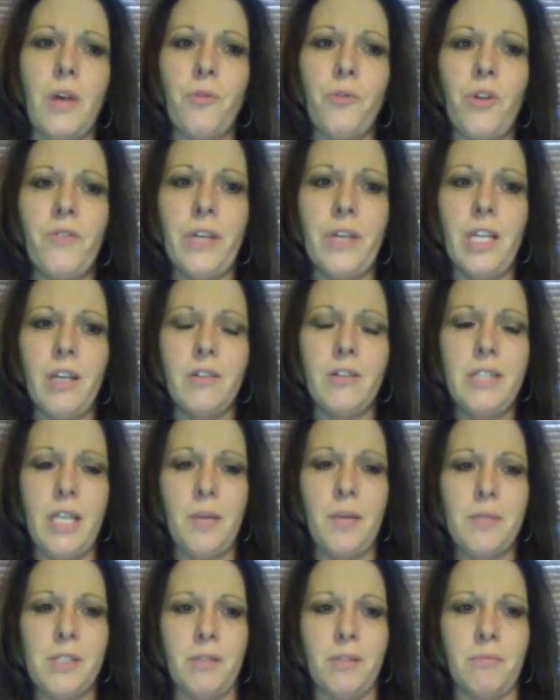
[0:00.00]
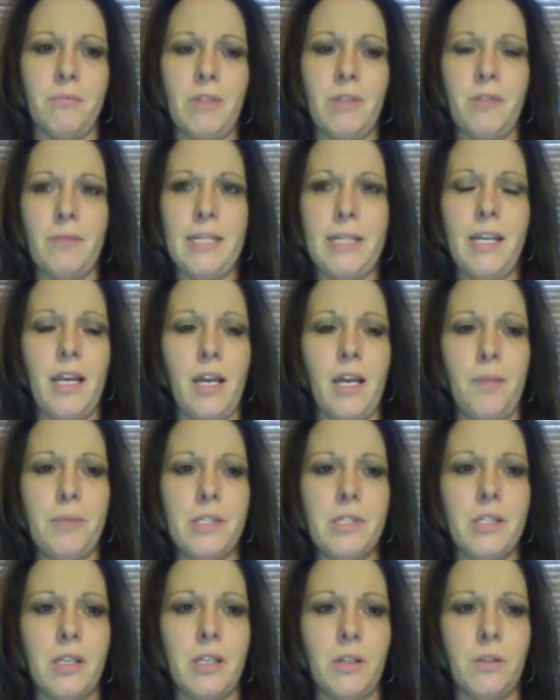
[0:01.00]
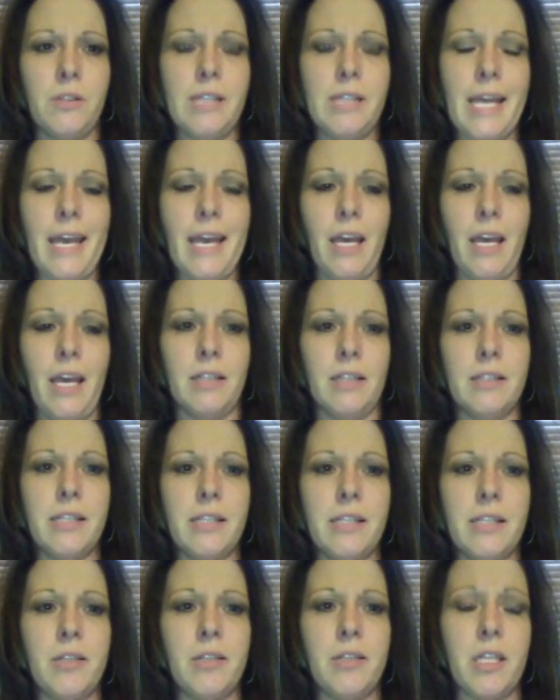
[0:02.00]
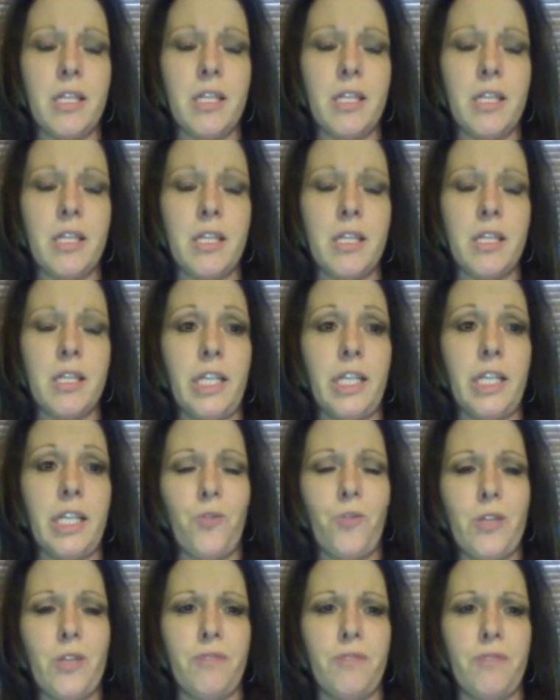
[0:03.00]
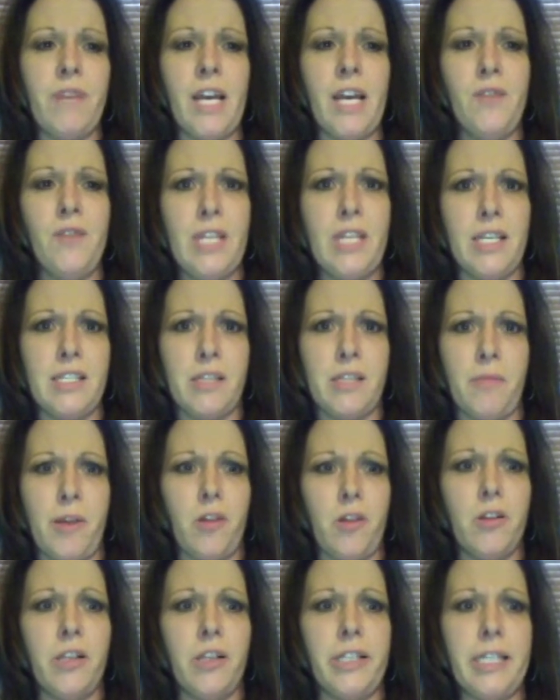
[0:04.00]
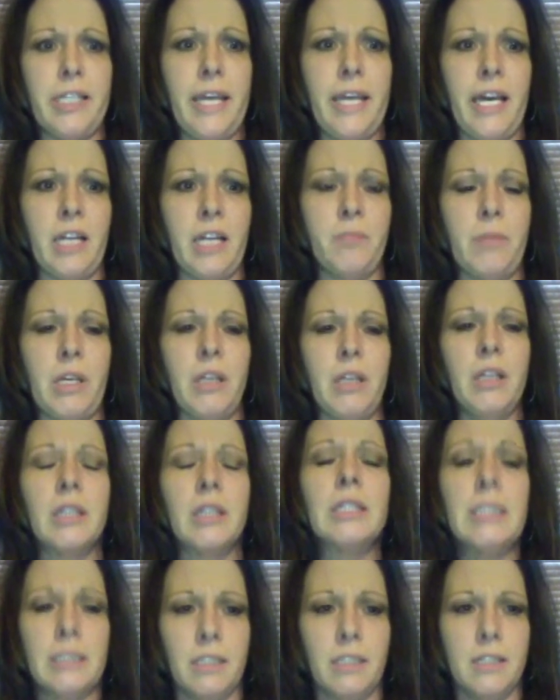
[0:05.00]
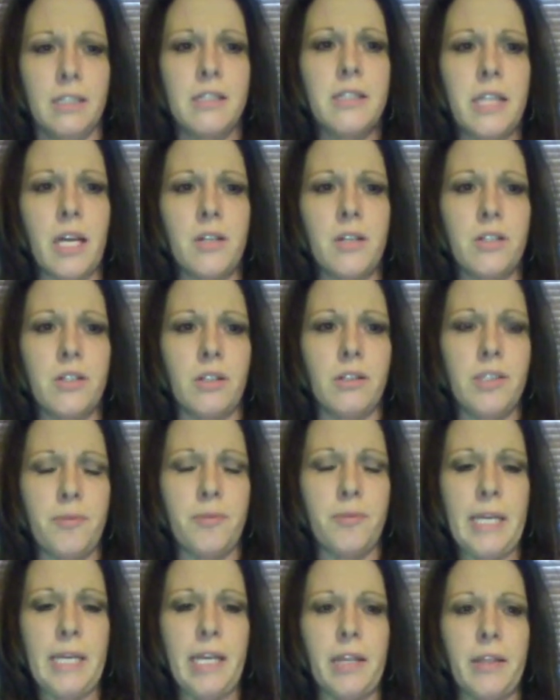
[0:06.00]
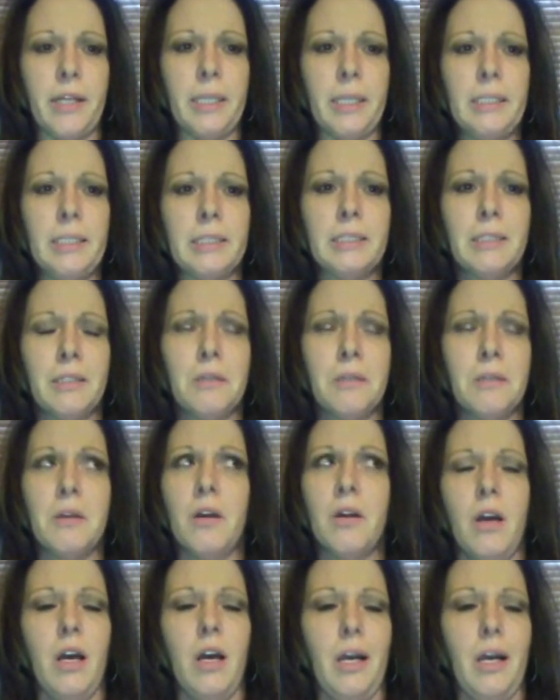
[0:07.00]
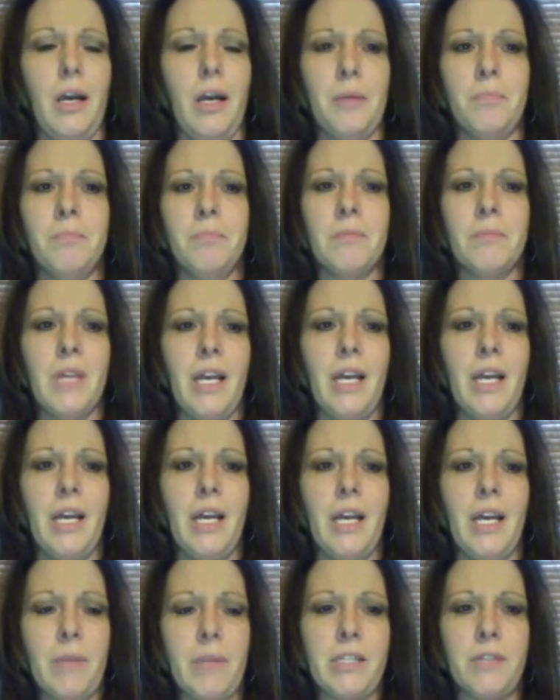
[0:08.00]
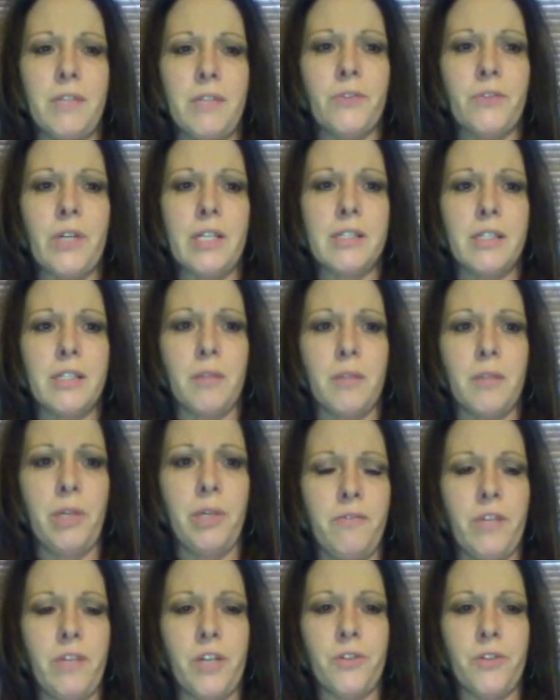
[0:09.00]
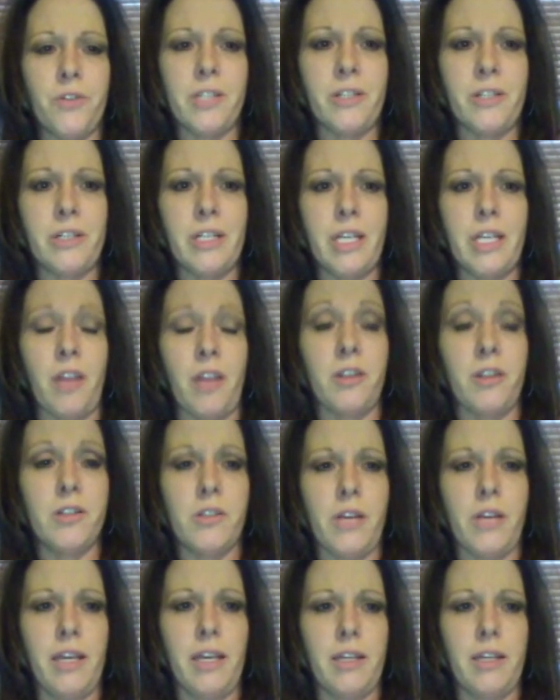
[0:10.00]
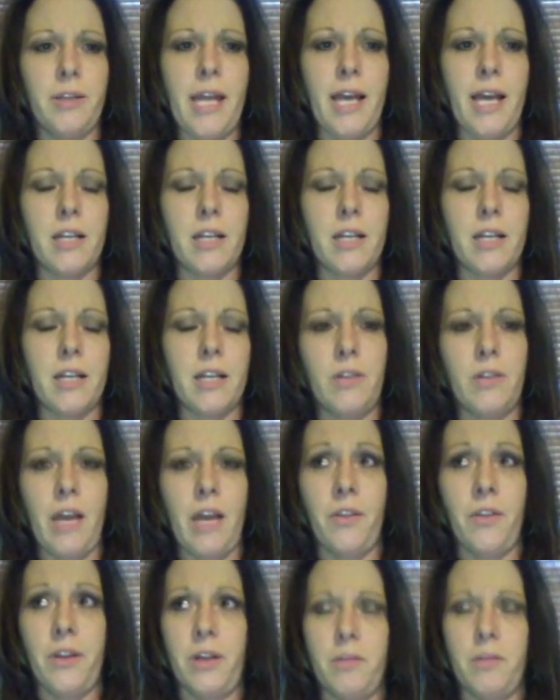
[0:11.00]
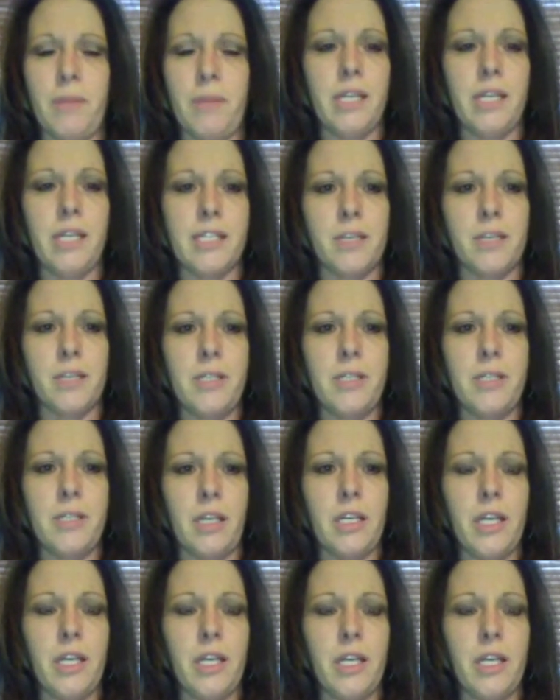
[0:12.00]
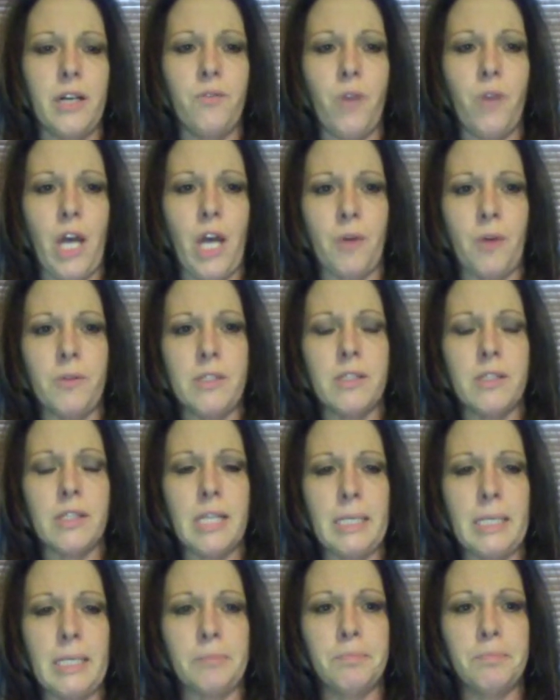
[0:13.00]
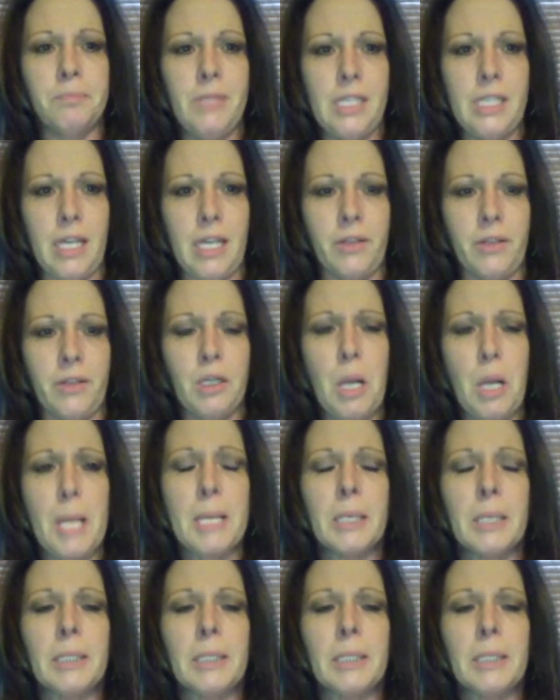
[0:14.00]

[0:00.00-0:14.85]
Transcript: We videotaped some of my episodes and sent it to the Mayo Clinic, and within 5 days, the Mayo Clinic had me scheduled to be in there. I had amazing friends that put a fundraiser together so I could actually go down there and my kids could be taken care of while I was down there.